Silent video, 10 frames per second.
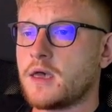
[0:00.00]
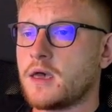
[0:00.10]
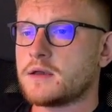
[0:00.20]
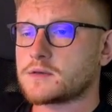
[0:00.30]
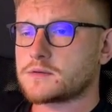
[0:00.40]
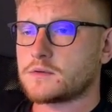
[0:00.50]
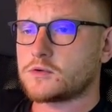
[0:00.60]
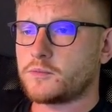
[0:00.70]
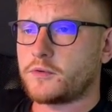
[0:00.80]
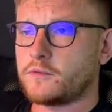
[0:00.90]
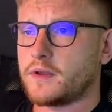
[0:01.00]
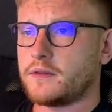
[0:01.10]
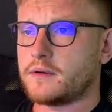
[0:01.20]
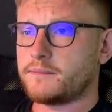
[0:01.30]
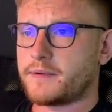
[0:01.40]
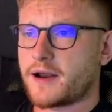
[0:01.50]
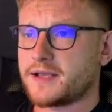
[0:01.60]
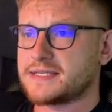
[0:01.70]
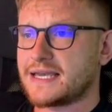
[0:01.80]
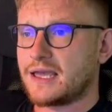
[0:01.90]
So social proof under
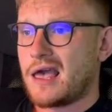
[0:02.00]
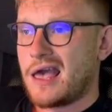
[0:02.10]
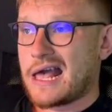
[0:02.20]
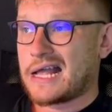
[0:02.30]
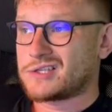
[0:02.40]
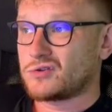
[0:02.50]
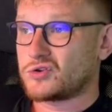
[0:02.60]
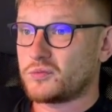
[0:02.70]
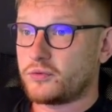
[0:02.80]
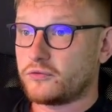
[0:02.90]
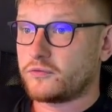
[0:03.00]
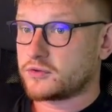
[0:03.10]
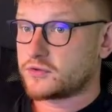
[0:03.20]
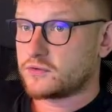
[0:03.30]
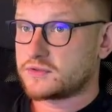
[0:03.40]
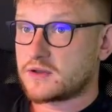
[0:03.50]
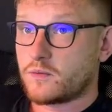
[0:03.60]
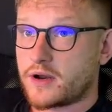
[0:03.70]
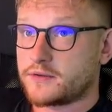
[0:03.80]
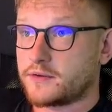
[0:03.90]
pricing, add social proof also
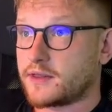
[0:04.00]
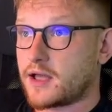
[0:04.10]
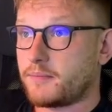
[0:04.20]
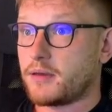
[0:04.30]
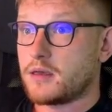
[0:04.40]
somewhere to the top.